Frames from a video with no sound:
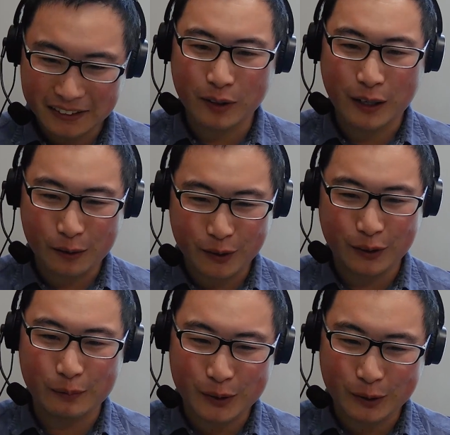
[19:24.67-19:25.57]
So that's why I
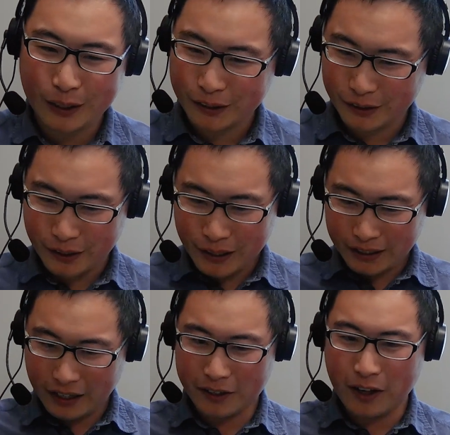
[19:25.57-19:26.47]
feel I'm so lucky
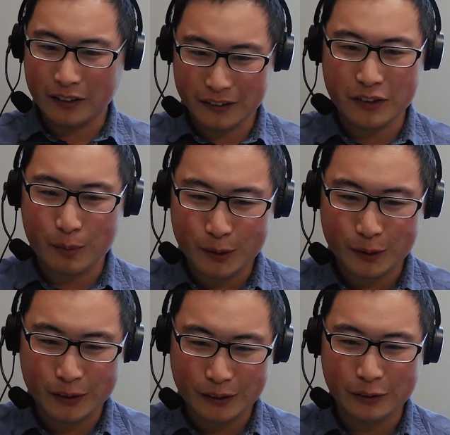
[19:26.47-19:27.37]
I got this
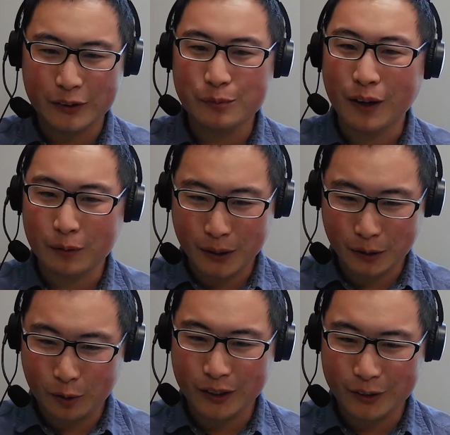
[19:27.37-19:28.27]
opportunity to spark
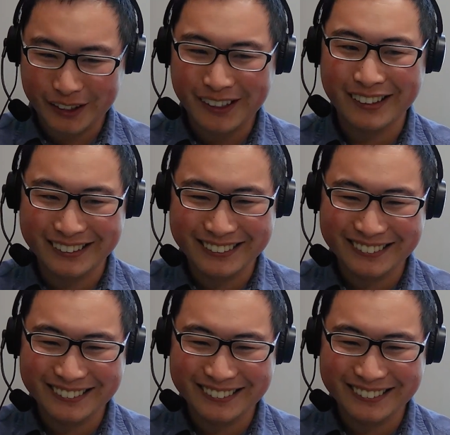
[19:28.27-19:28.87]
my own career.